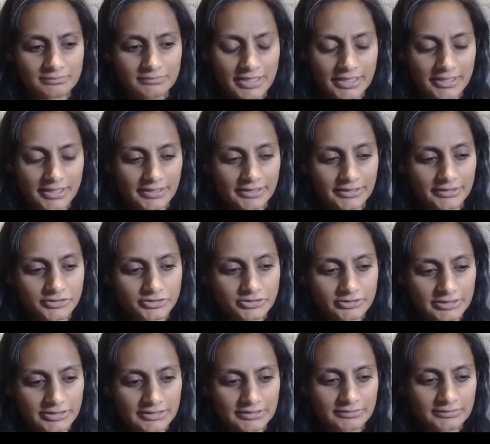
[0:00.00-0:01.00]

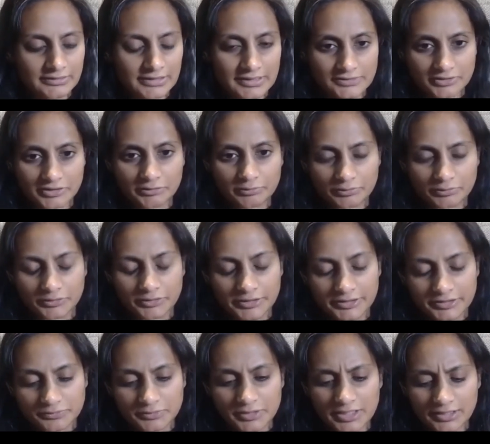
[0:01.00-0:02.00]
Airtree and is on our board
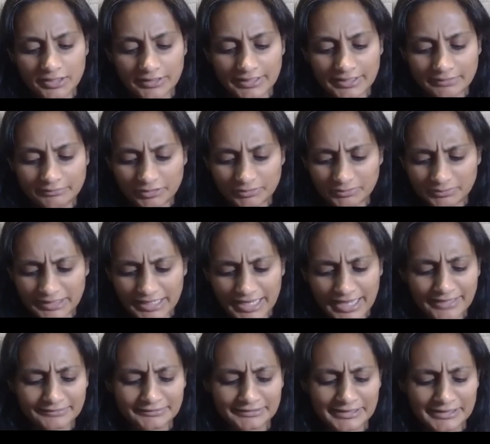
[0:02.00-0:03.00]
as well, like I probably
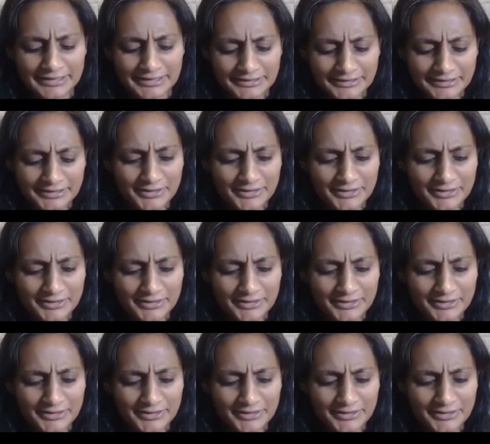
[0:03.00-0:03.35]
had like